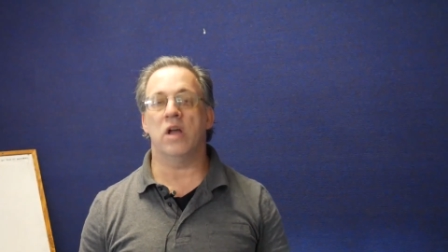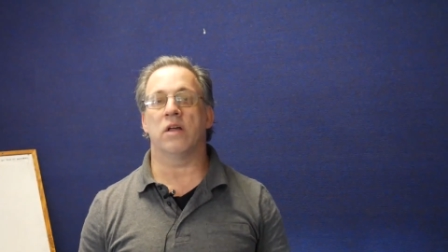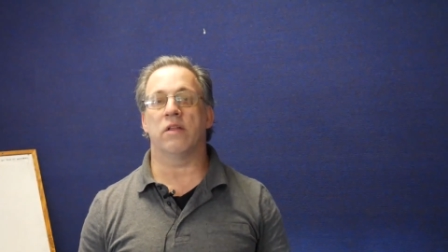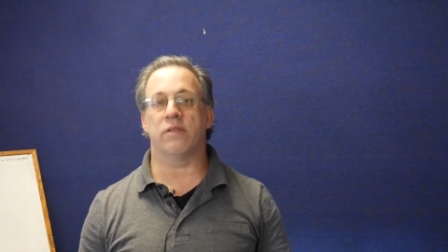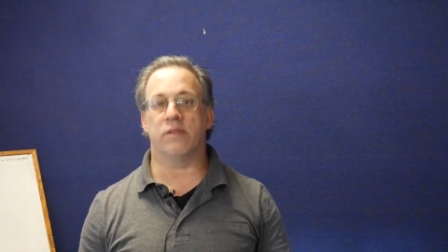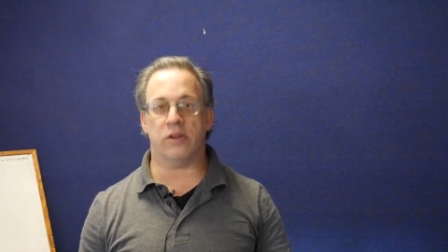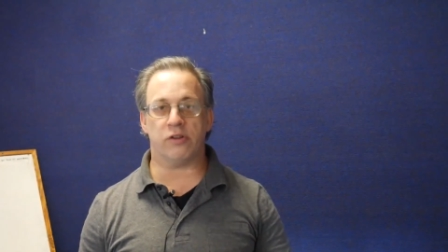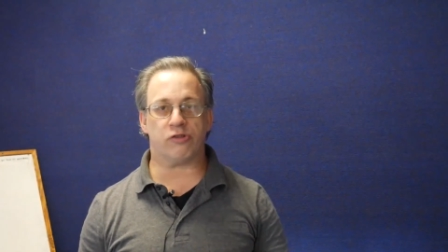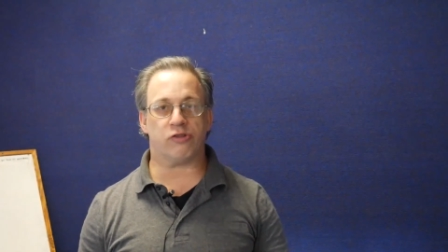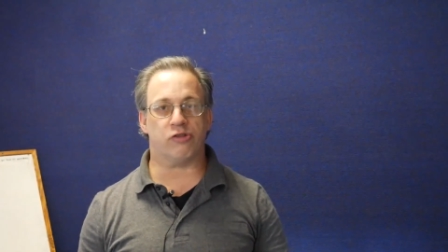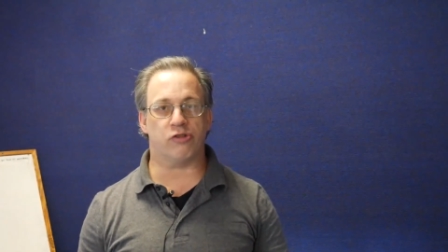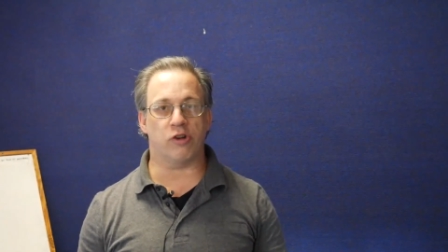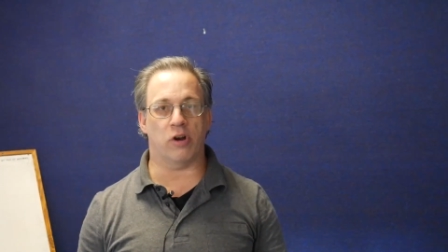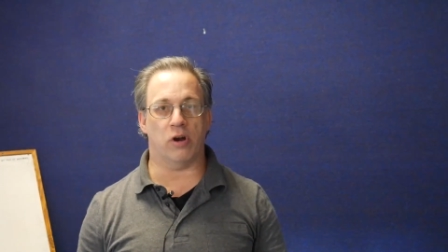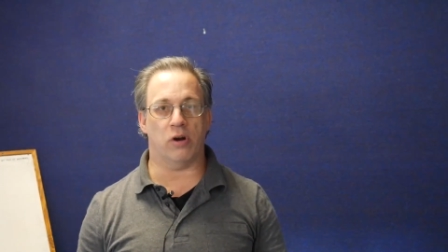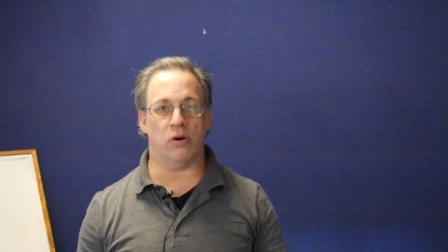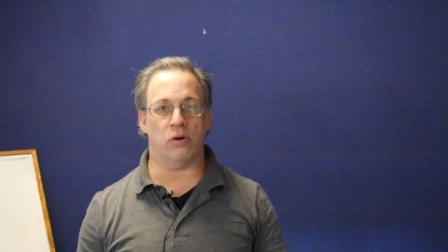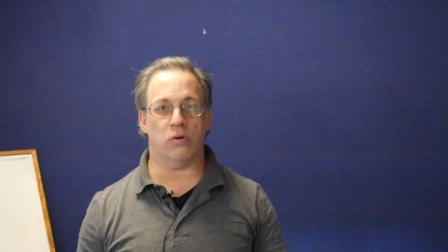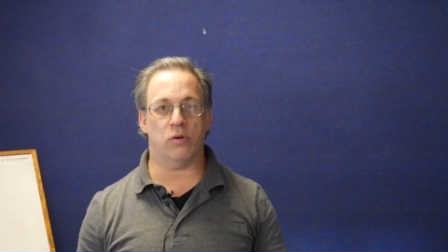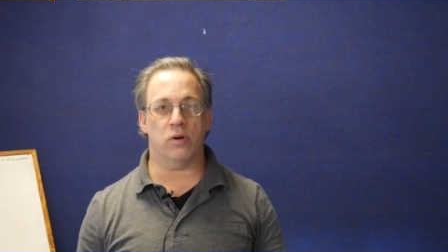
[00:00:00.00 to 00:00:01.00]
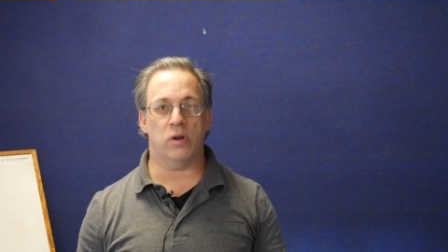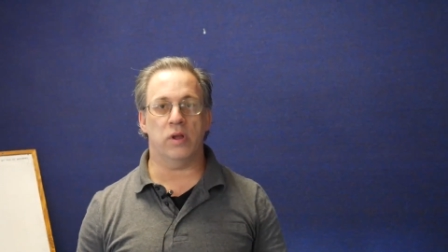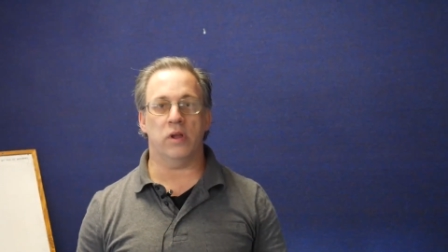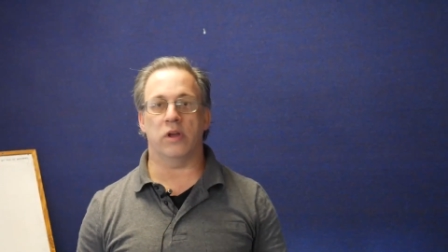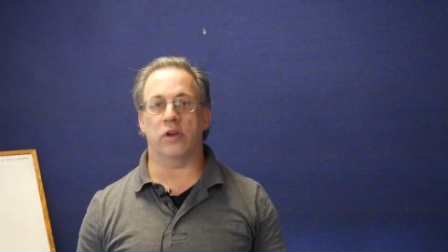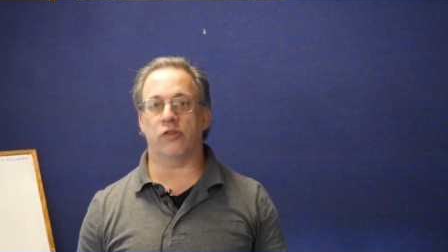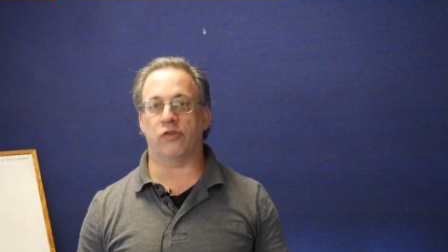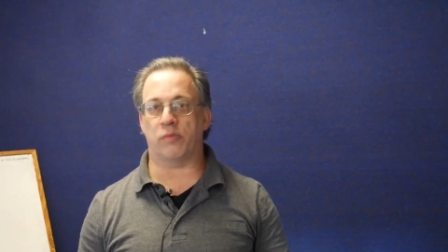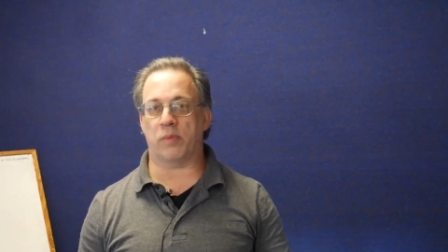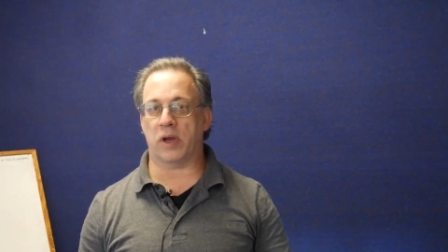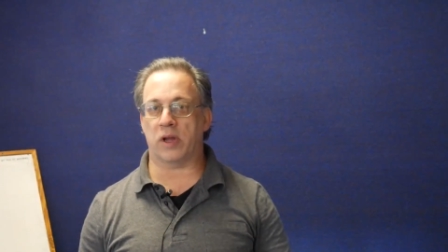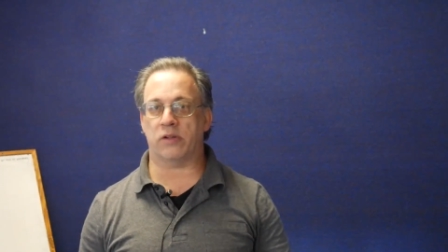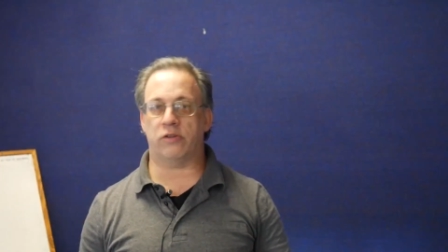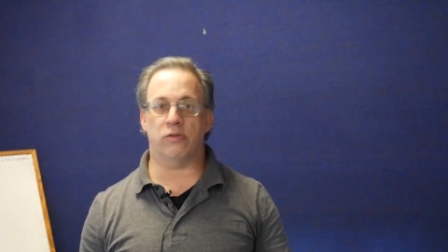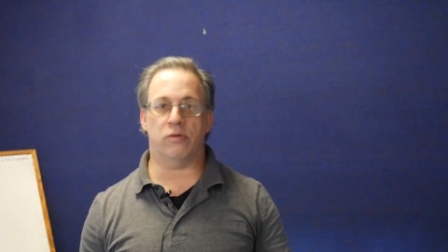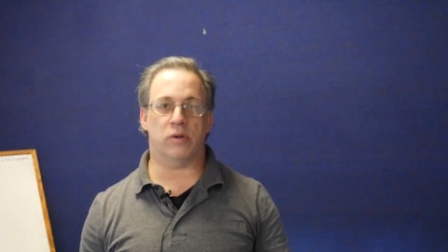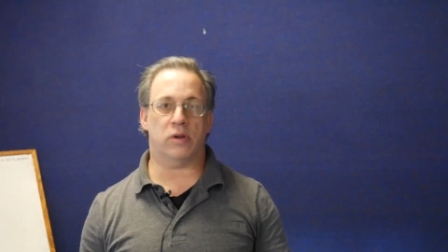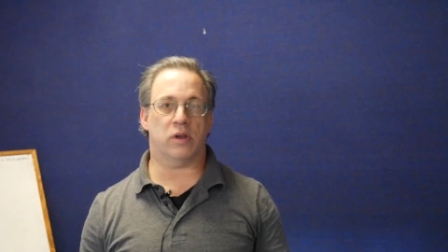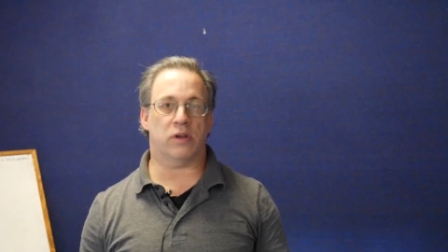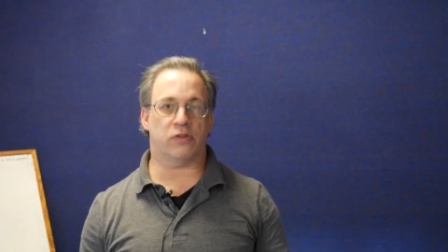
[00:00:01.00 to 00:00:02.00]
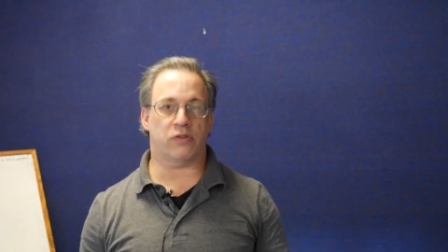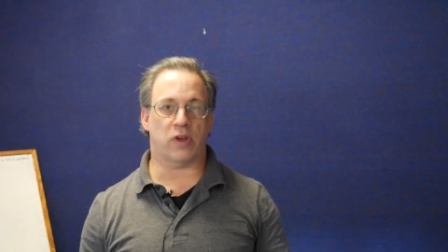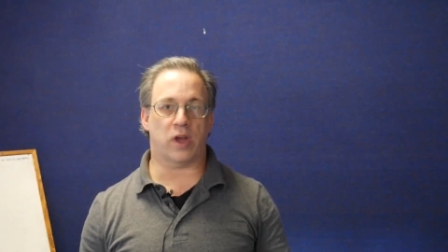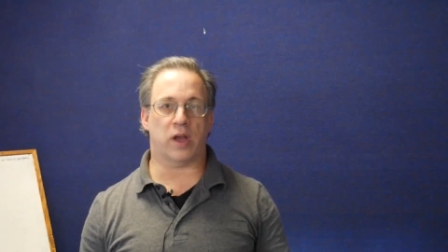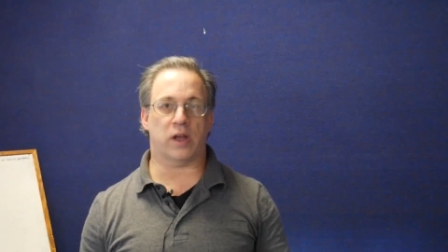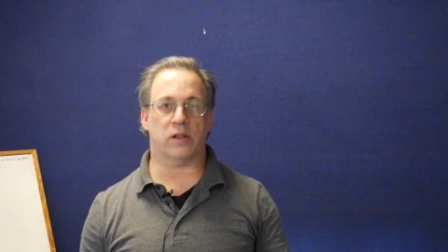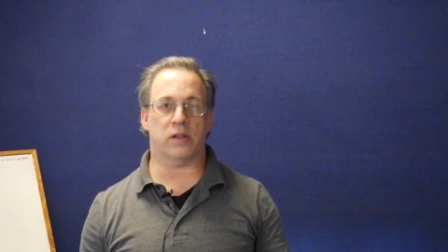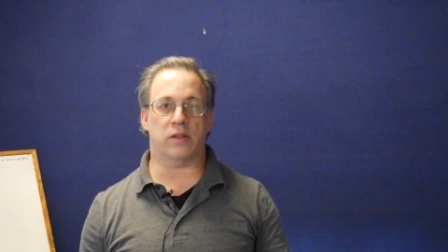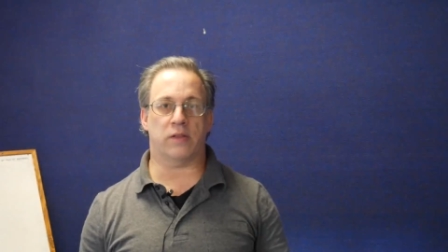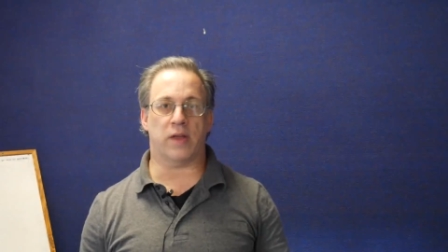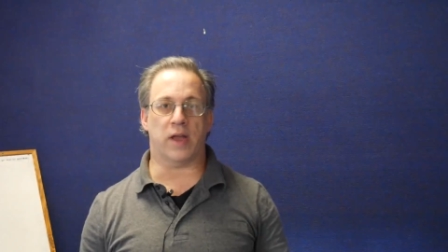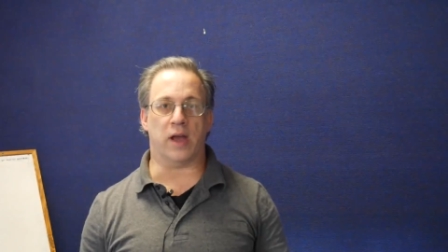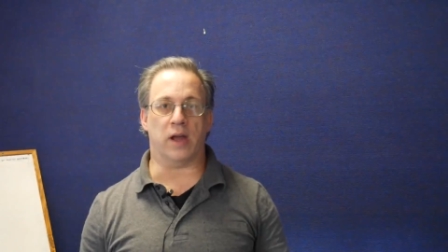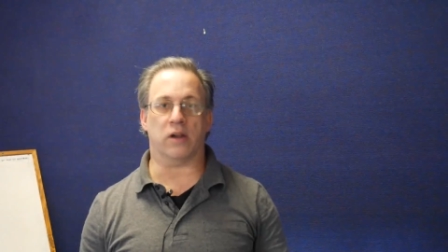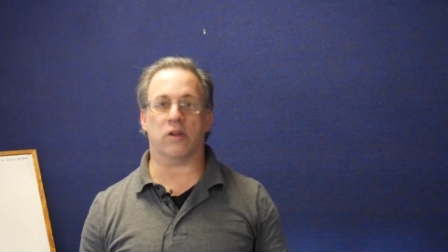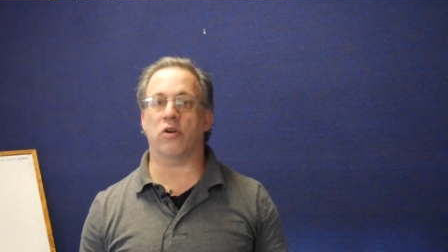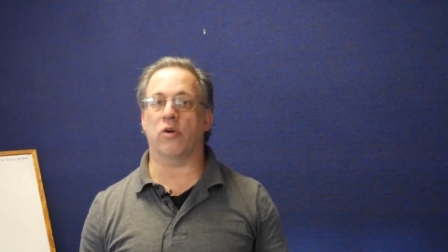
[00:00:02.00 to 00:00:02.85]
This show is about doing exactly that,